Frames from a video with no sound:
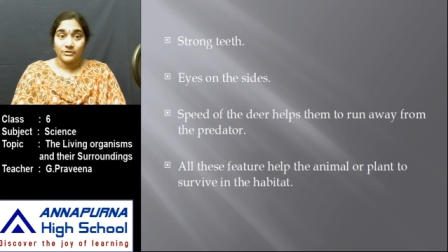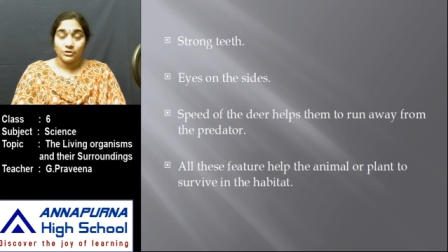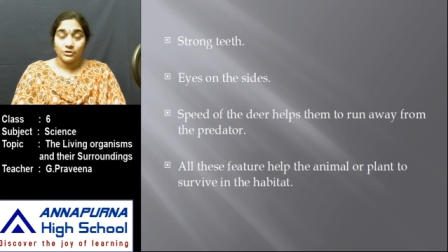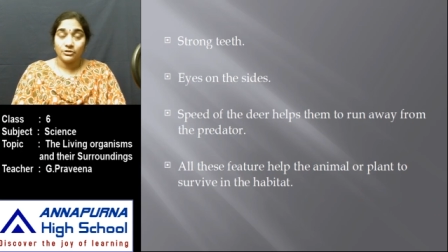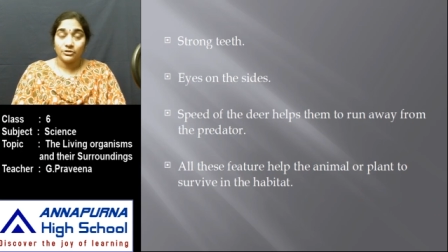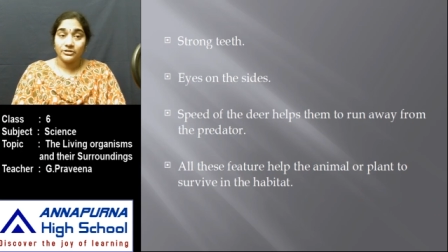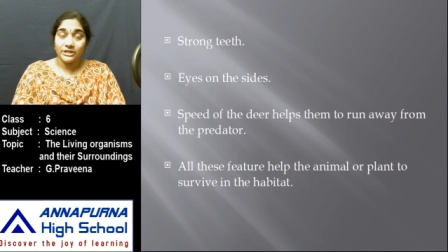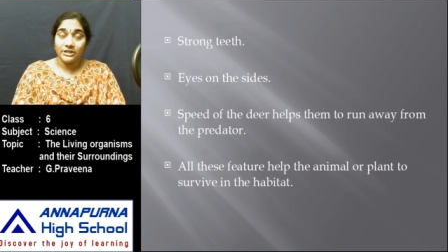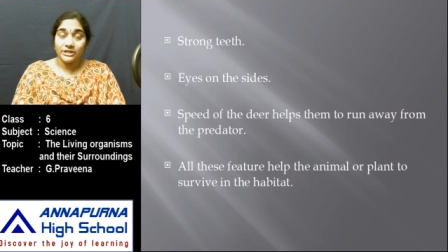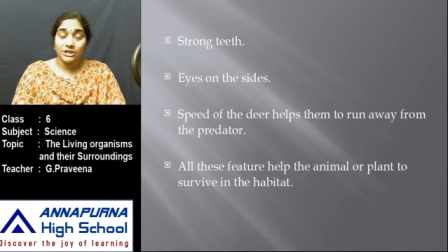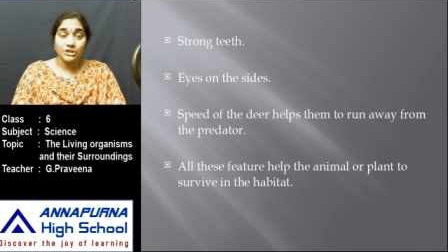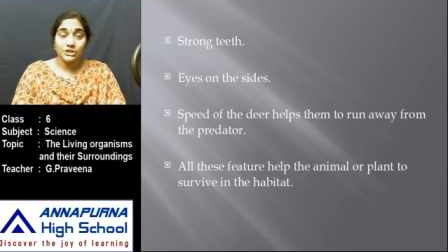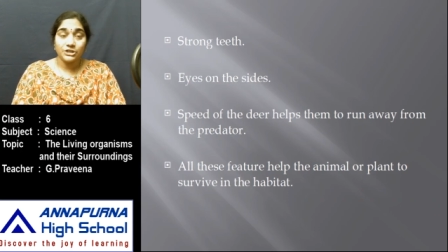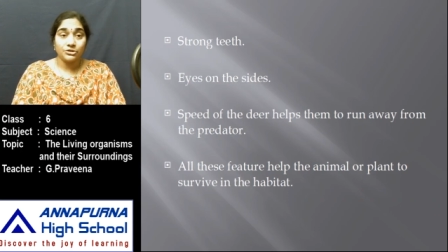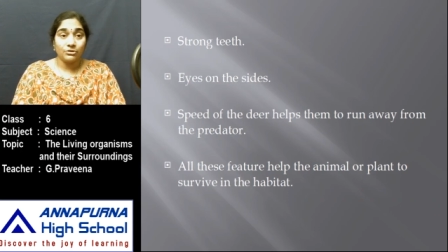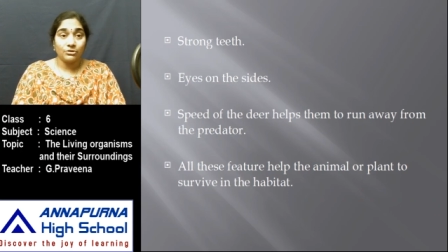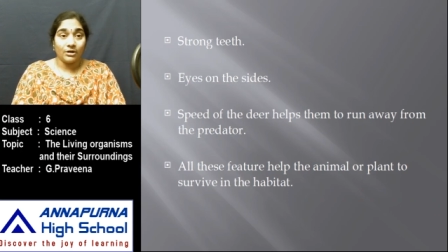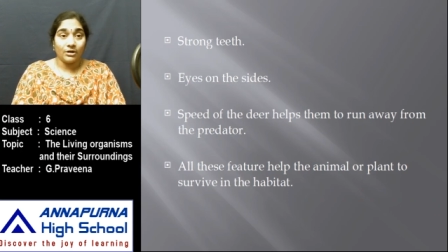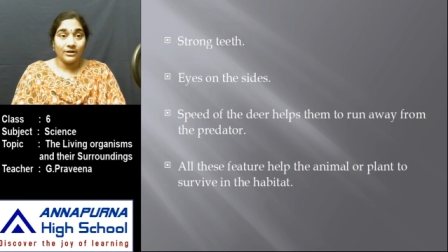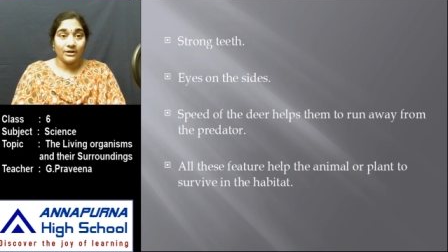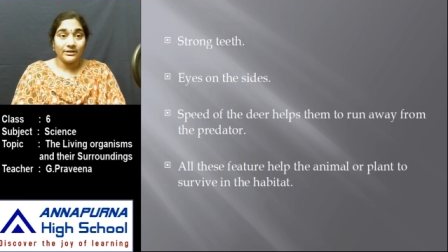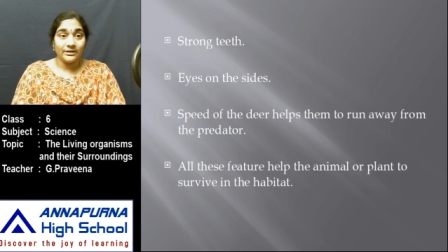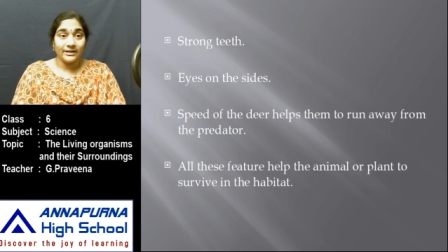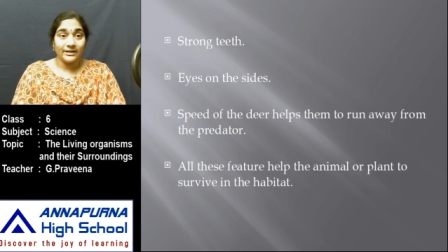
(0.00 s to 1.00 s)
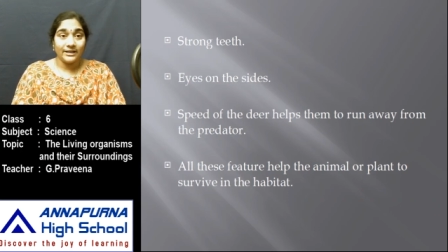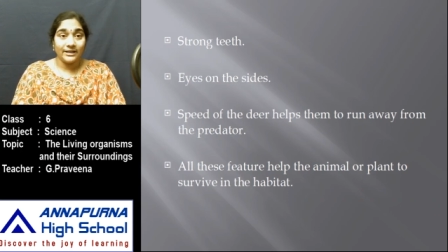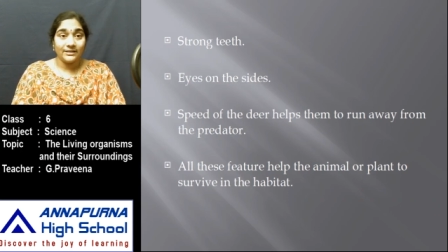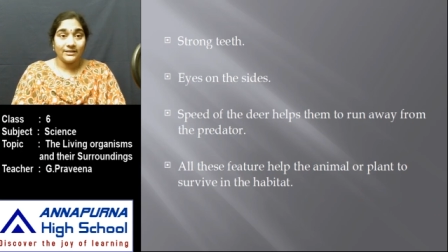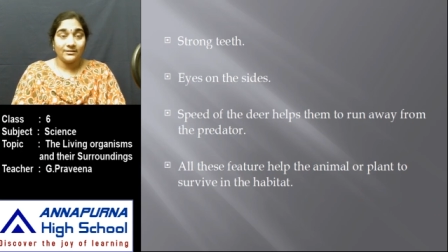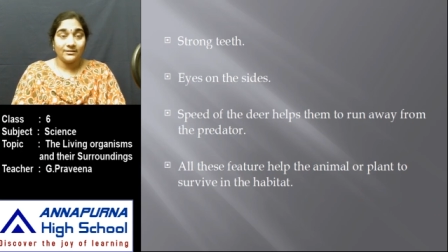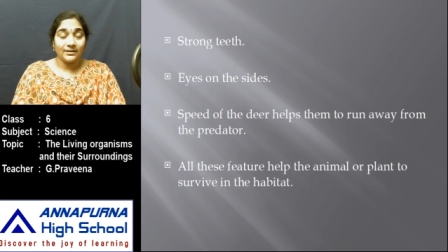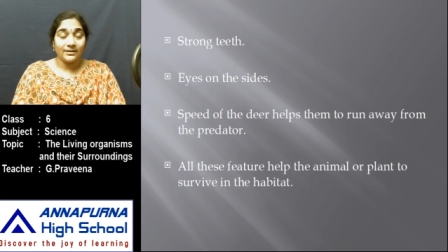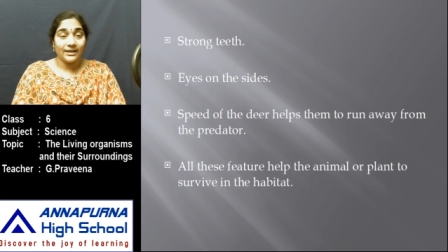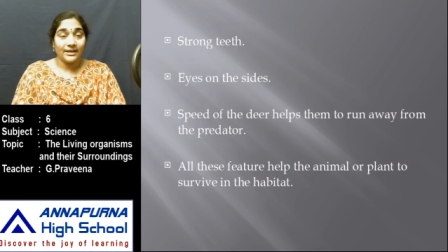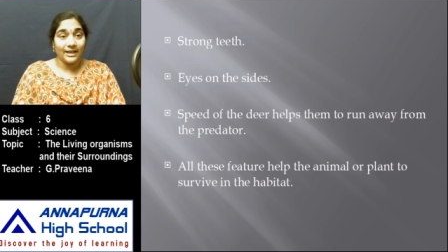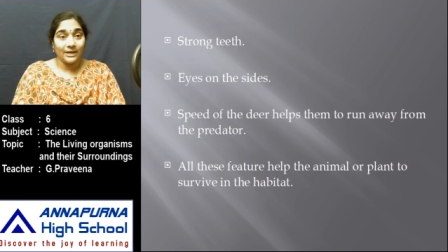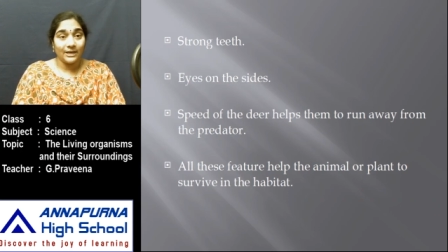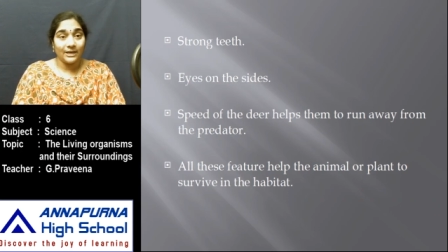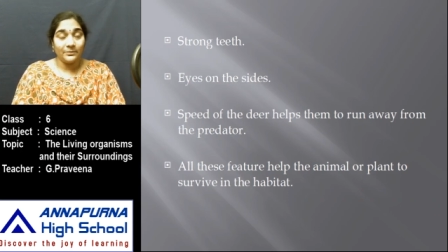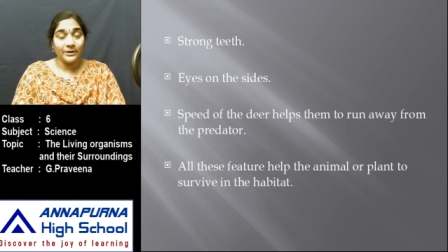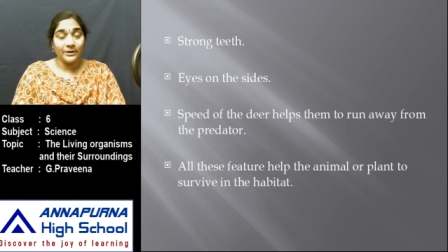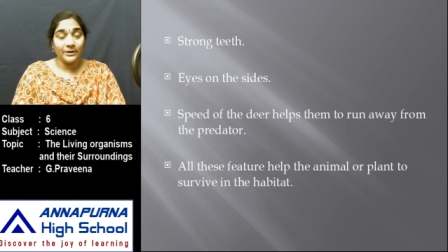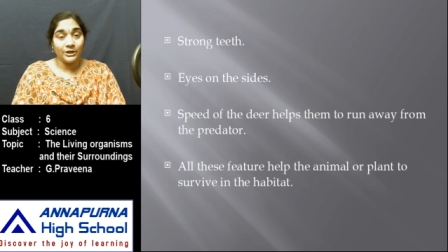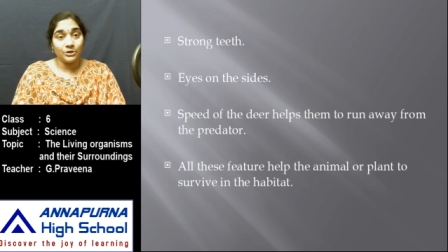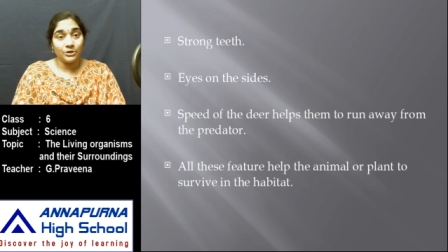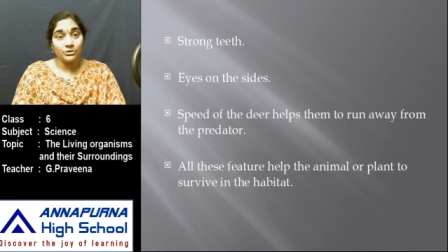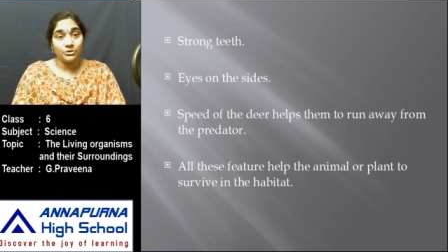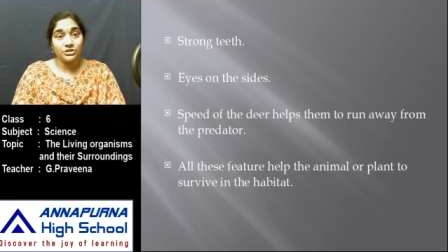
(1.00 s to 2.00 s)
So these strong teeth
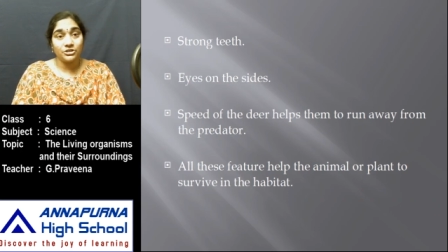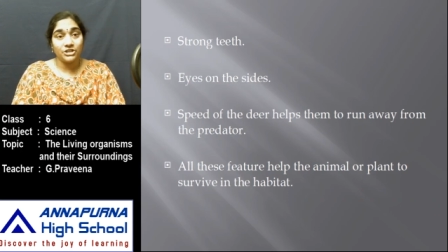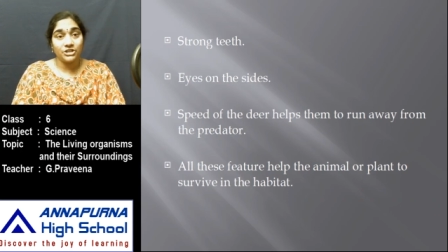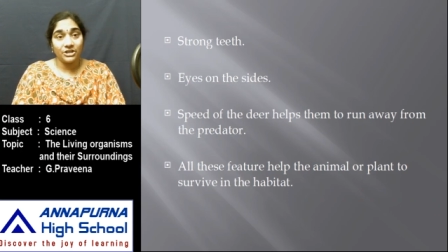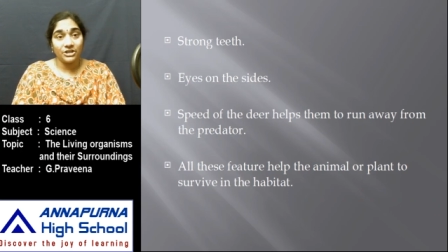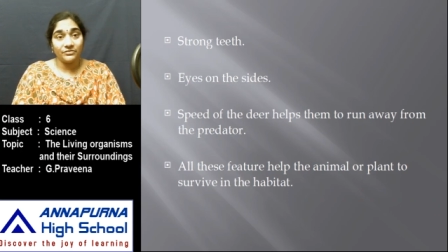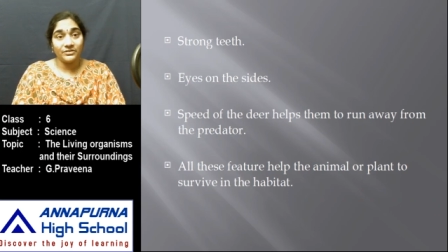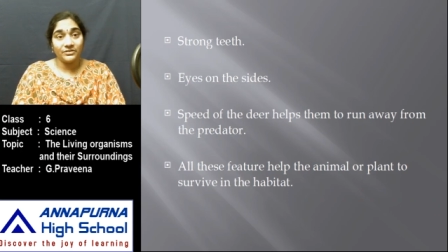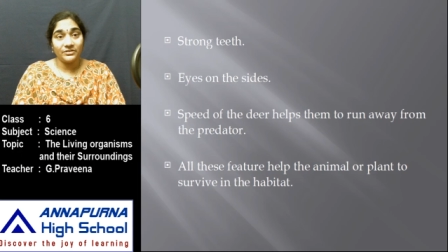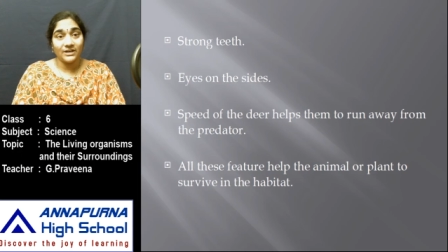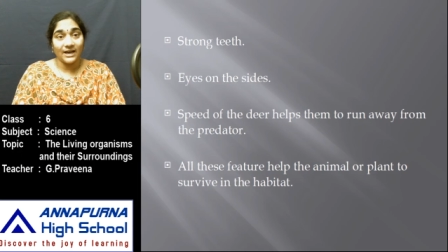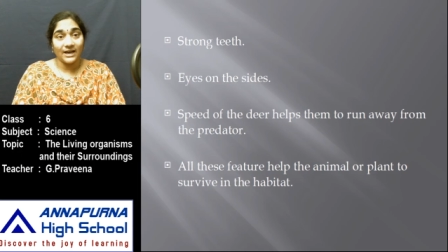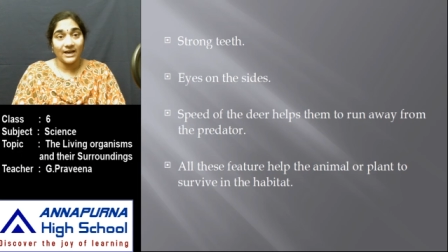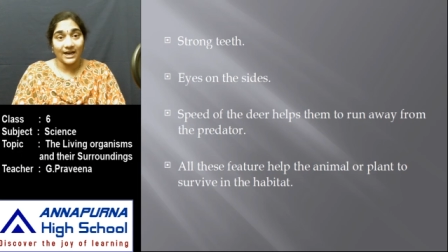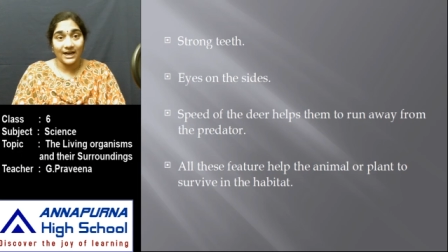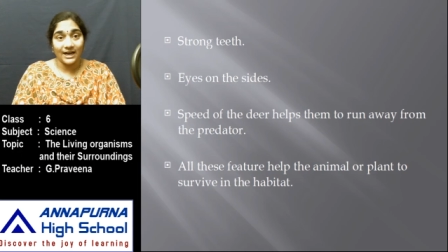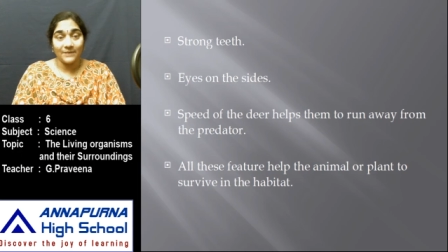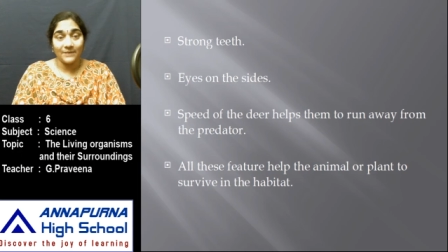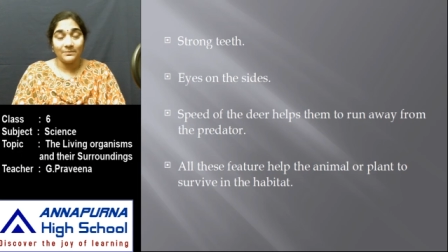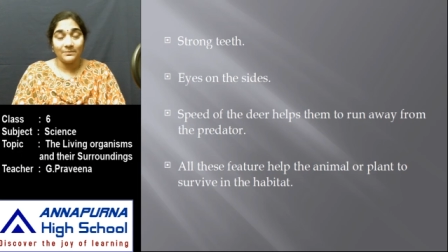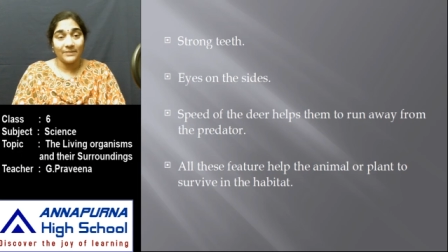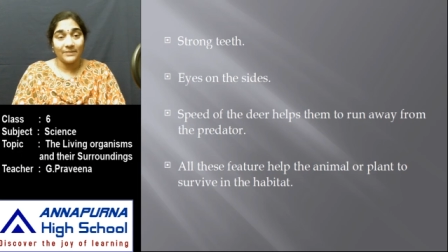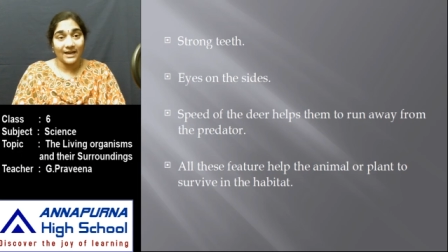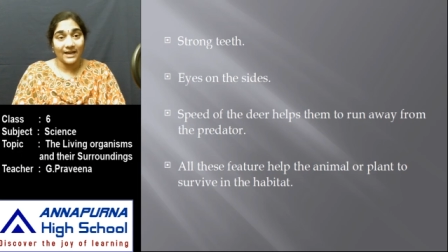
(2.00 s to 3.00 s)
help it to chew the hard